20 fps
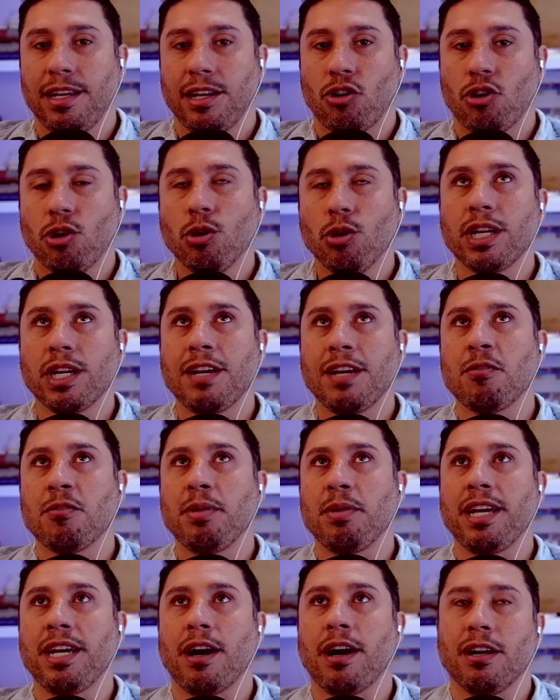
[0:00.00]
You can even
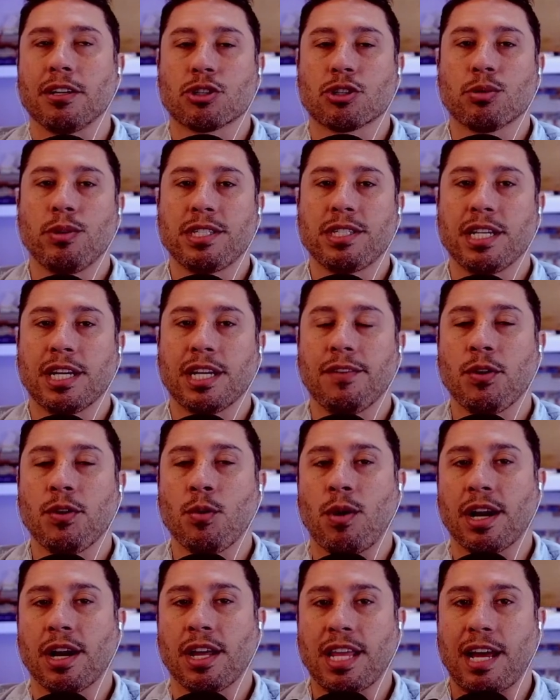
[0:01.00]
be altruistic if you
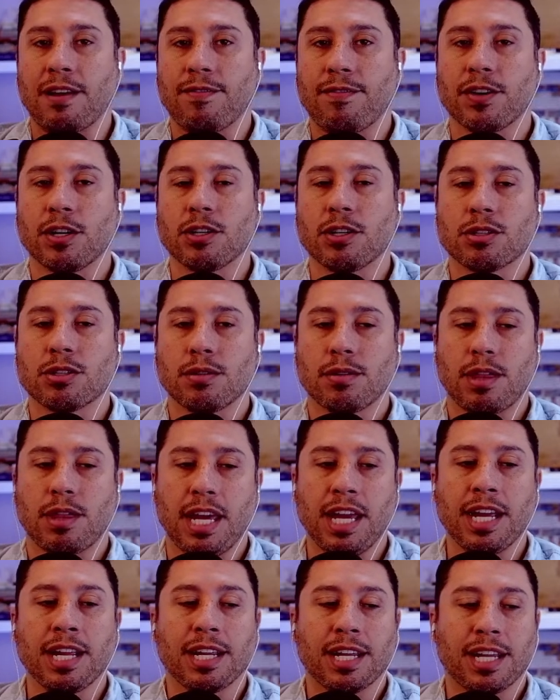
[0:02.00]
want on that first
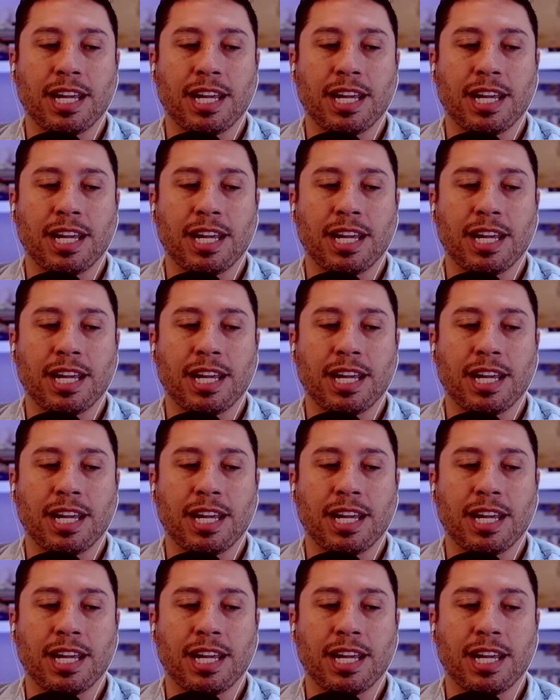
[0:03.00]
thing.